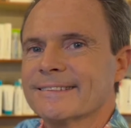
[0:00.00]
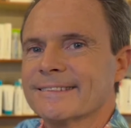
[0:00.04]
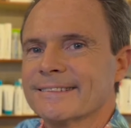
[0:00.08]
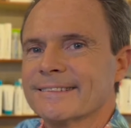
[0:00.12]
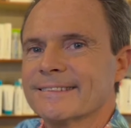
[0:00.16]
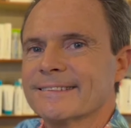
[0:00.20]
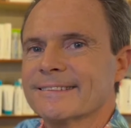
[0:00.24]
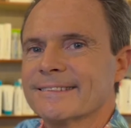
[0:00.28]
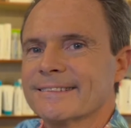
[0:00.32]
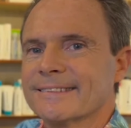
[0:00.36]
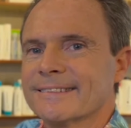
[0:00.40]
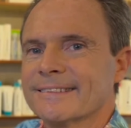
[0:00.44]

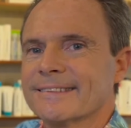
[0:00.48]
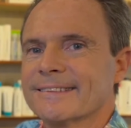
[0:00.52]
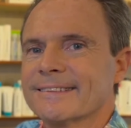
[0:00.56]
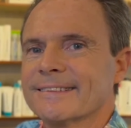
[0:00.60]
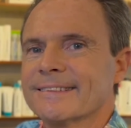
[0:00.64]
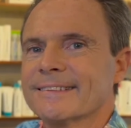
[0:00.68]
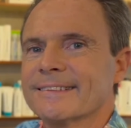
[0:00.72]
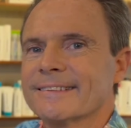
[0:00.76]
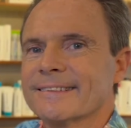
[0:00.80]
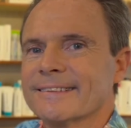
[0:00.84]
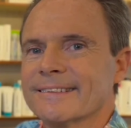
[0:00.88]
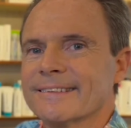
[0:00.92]

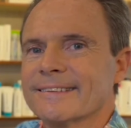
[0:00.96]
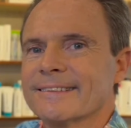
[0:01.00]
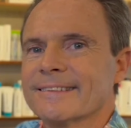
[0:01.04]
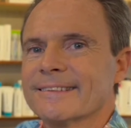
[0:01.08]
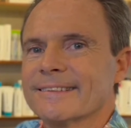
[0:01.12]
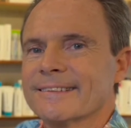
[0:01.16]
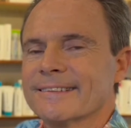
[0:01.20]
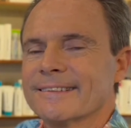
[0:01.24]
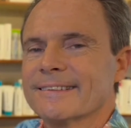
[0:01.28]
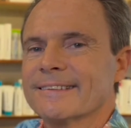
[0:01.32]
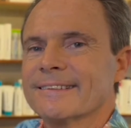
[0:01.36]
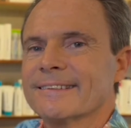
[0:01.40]

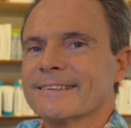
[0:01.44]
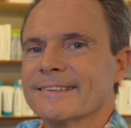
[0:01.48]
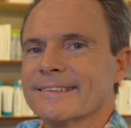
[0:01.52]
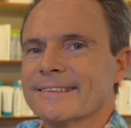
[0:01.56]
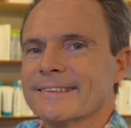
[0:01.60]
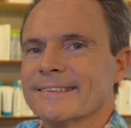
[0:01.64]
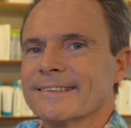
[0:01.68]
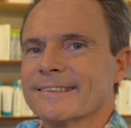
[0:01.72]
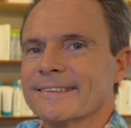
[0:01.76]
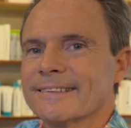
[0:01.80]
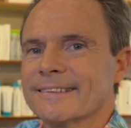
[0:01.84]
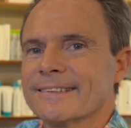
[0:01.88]

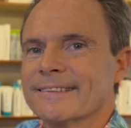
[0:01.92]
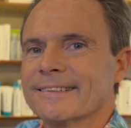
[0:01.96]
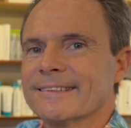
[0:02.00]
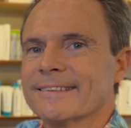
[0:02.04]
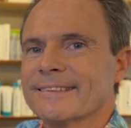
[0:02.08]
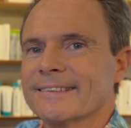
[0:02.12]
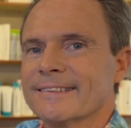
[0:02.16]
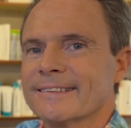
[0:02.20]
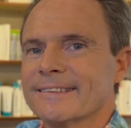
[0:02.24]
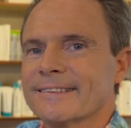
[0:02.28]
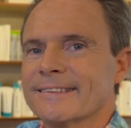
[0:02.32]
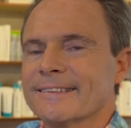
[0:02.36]

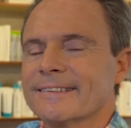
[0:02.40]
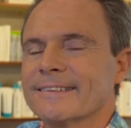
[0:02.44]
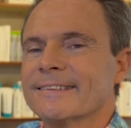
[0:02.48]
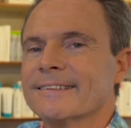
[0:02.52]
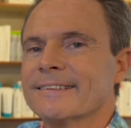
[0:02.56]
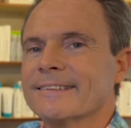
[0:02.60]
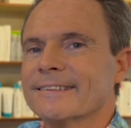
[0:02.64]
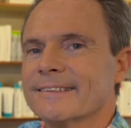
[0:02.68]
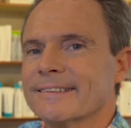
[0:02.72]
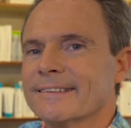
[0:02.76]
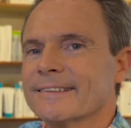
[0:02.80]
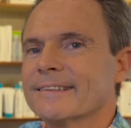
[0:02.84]

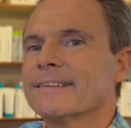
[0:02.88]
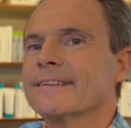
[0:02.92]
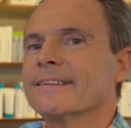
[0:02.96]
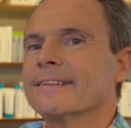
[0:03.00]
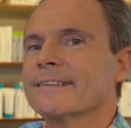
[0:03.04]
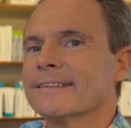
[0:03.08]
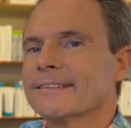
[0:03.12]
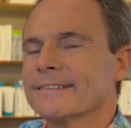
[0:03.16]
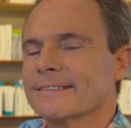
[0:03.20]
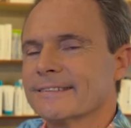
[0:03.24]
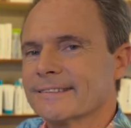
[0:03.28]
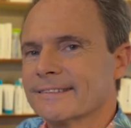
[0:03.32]

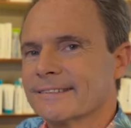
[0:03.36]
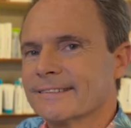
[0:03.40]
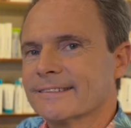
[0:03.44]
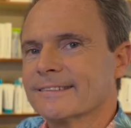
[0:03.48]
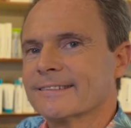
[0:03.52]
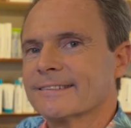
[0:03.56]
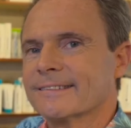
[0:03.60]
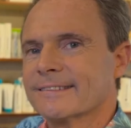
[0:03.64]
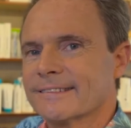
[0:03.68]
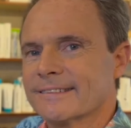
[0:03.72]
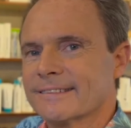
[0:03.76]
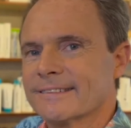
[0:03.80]

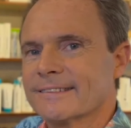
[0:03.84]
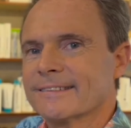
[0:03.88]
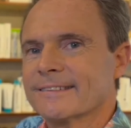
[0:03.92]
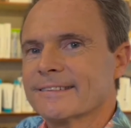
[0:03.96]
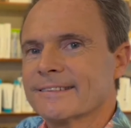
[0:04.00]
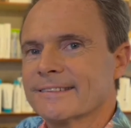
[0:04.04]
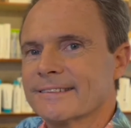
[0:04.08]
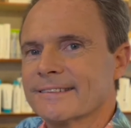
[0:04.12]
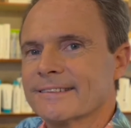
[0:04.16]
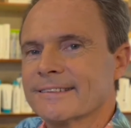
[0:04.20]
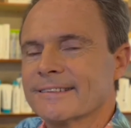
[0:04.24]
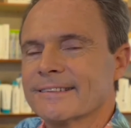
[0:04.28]

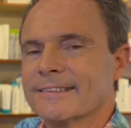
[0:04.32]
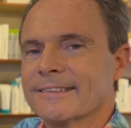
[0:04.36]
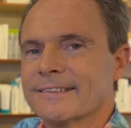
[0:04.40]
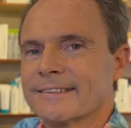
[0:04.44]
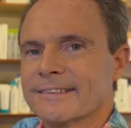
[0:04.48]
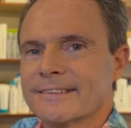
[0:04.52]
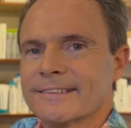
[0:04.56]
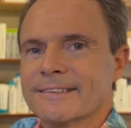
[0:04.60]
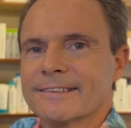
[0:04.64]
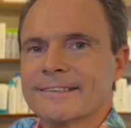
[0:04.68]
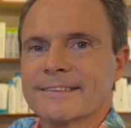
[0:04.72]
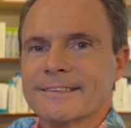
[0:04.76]

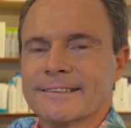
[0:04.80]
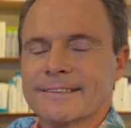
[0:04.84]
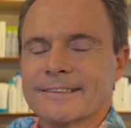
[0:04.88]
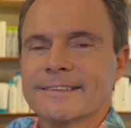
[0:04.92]
[no speech]